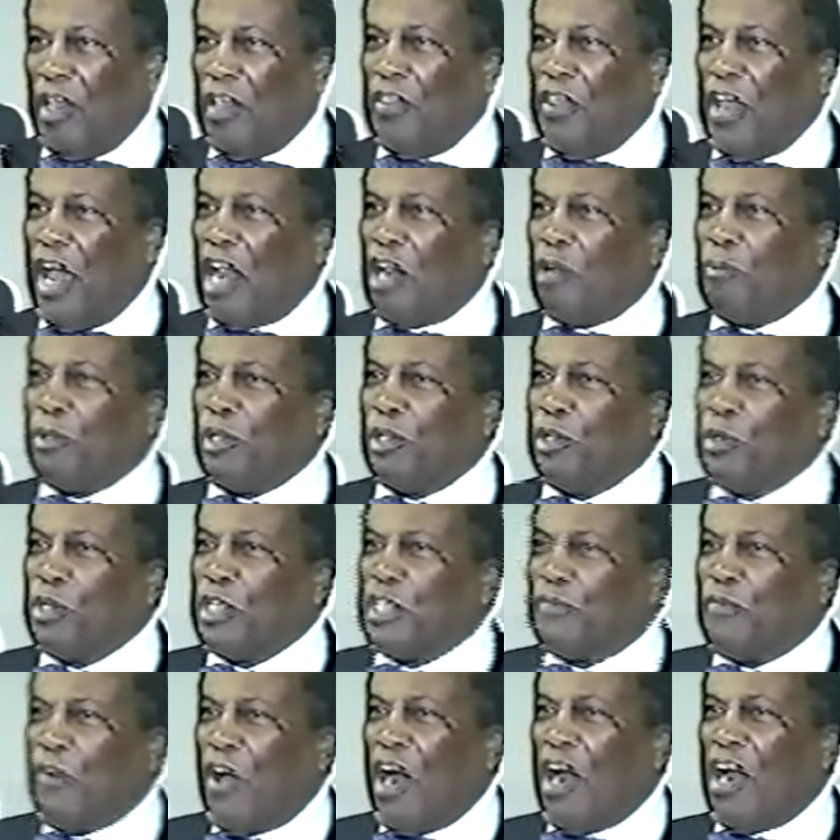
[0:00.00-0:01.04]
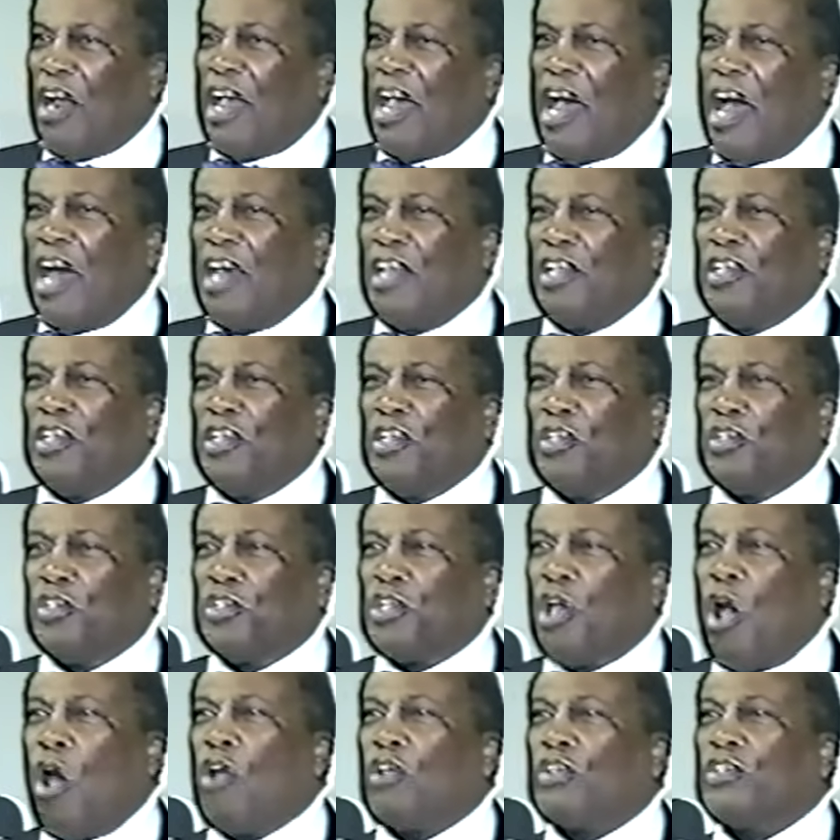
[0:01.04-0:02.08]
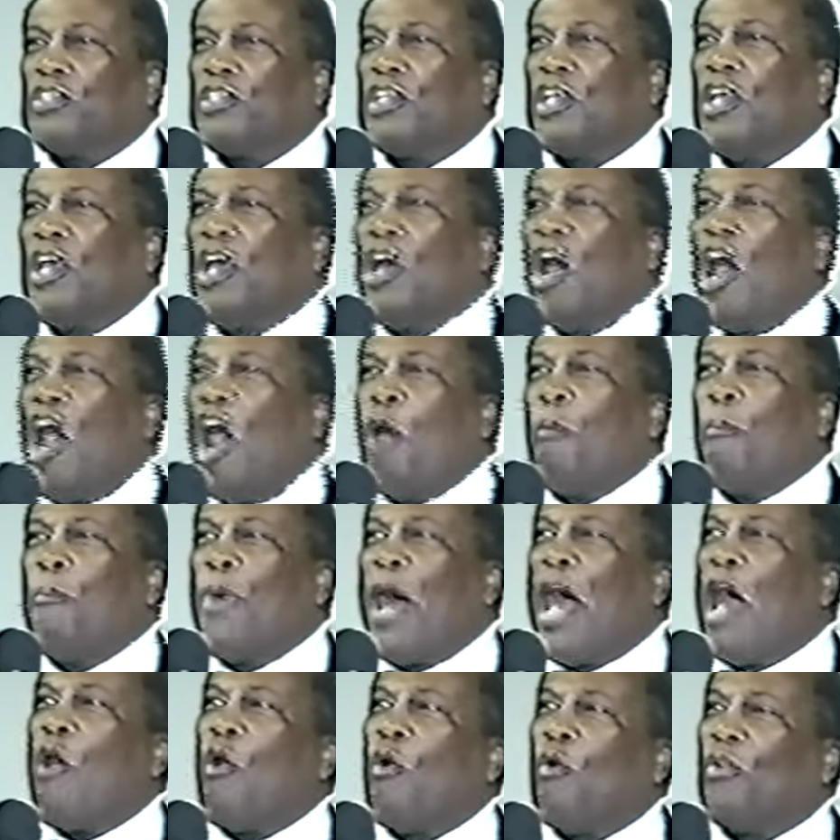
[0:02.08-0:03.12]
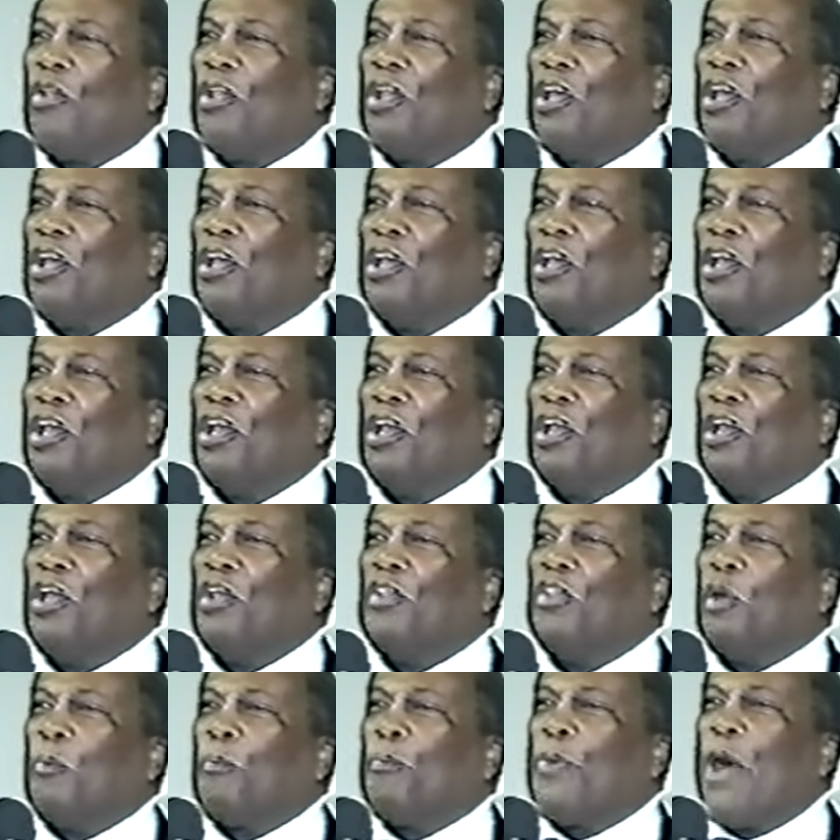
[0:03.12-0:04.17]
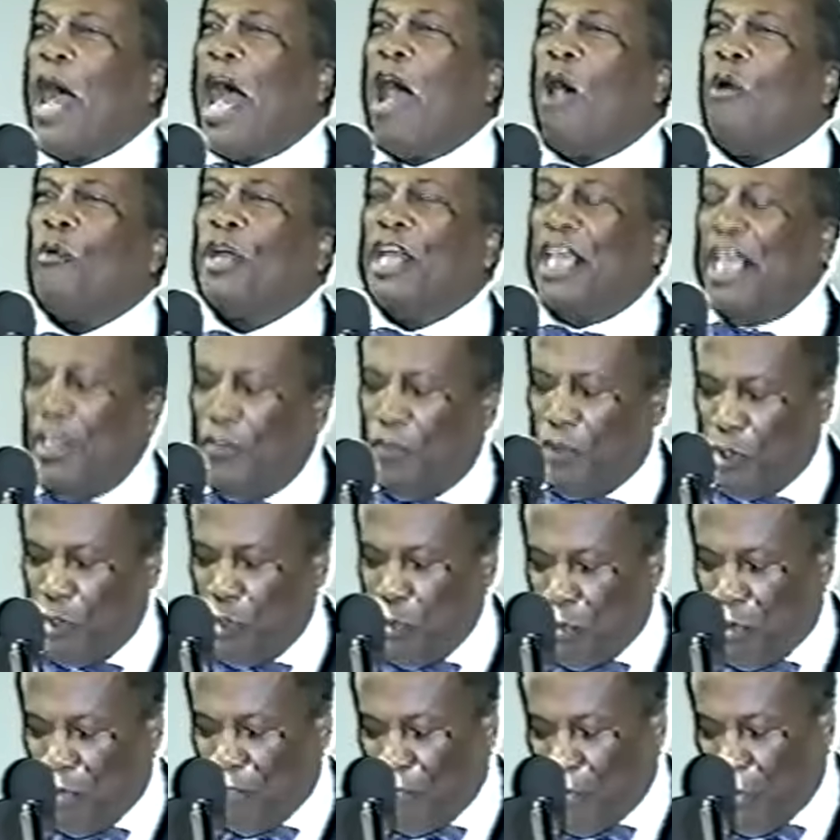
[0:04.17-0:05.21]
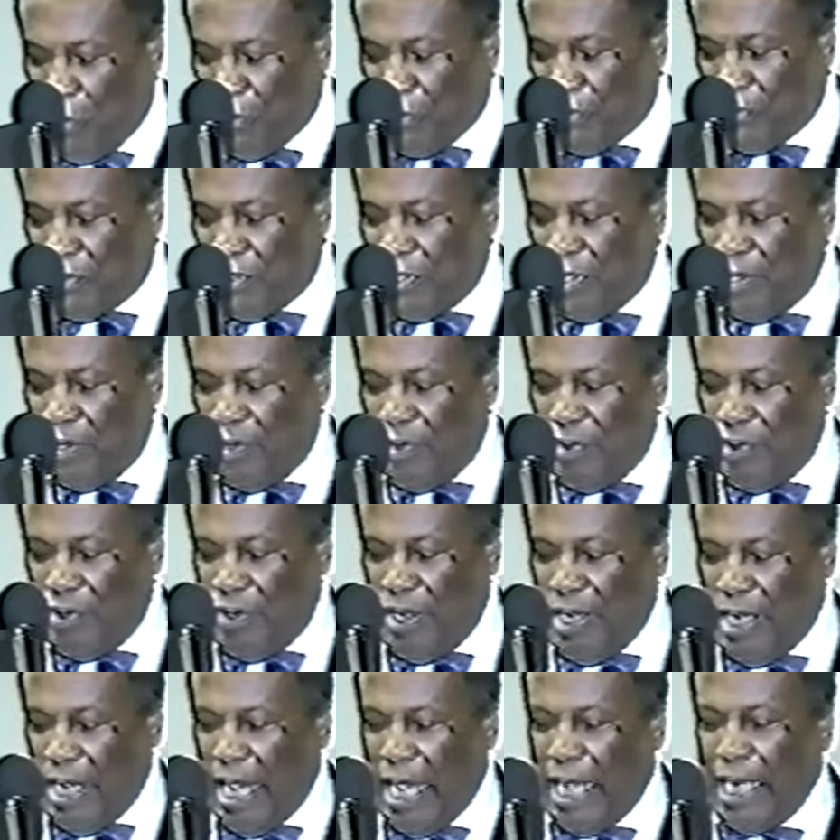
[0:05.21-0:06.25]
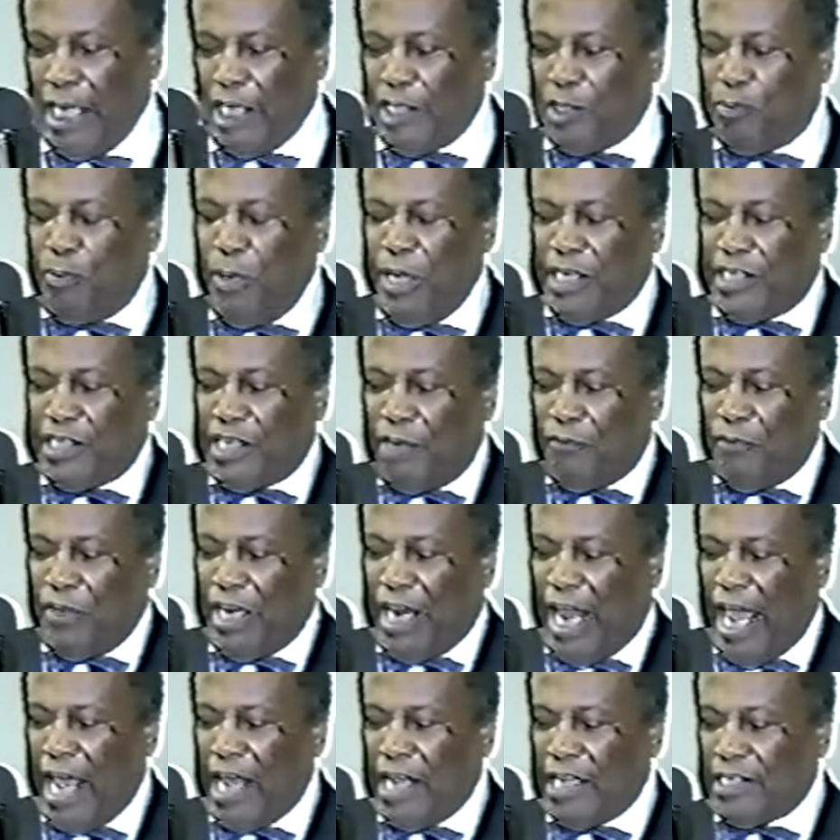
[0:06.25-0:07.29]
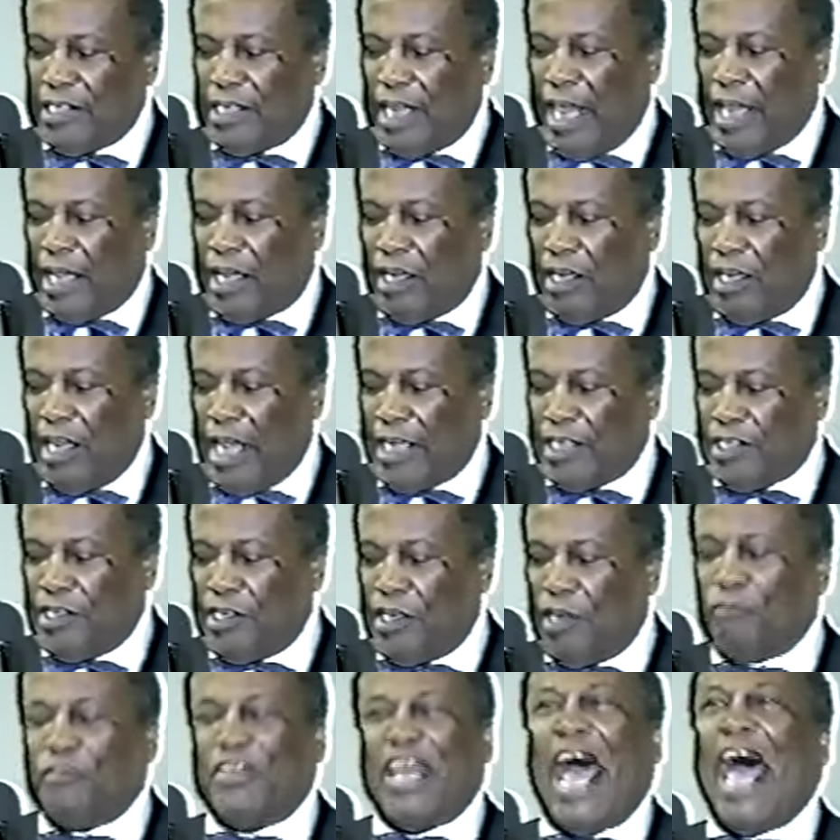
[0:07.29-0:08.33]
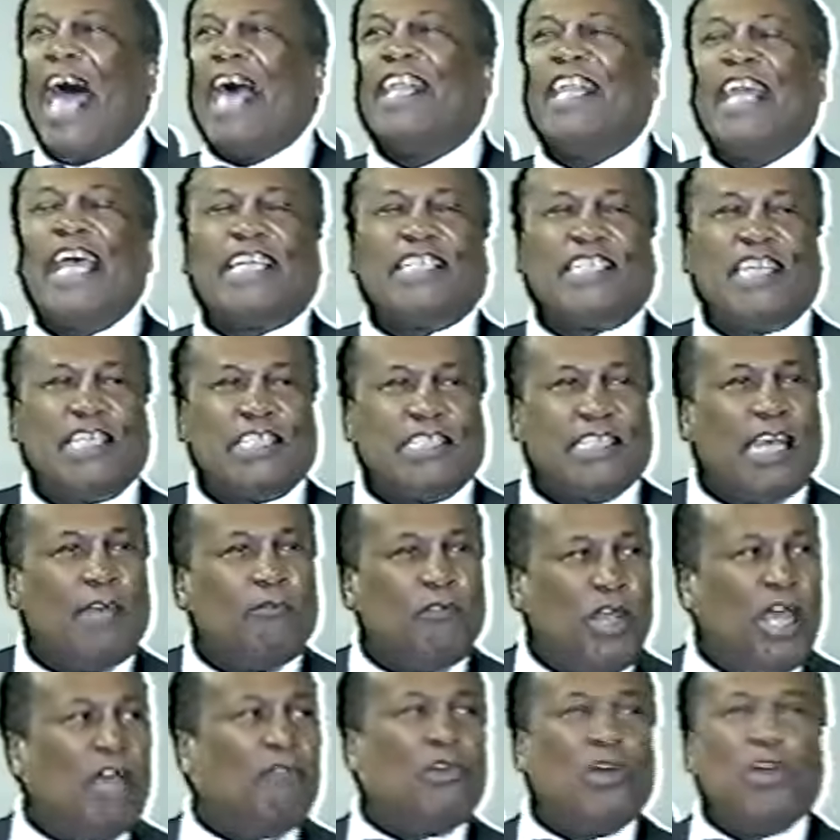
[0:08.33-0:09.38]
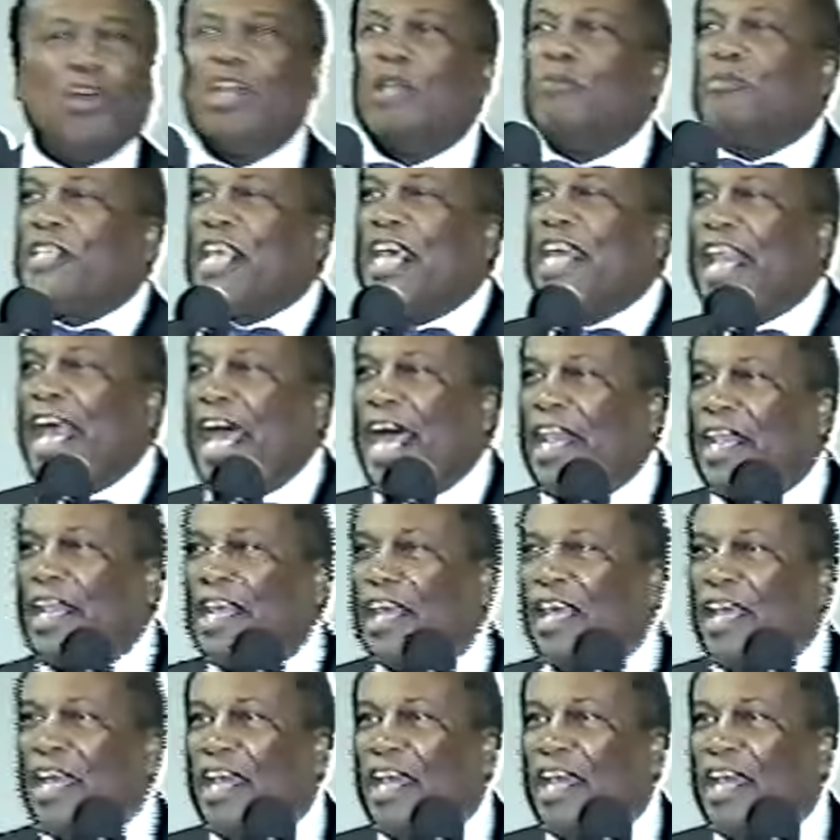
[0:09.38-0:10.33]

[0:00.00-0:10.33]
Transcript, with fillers: The Honorable Louis Farrakhan talks about the power in the universe and he speaks of it as a collection of dialectics. Have you ever heard him say that?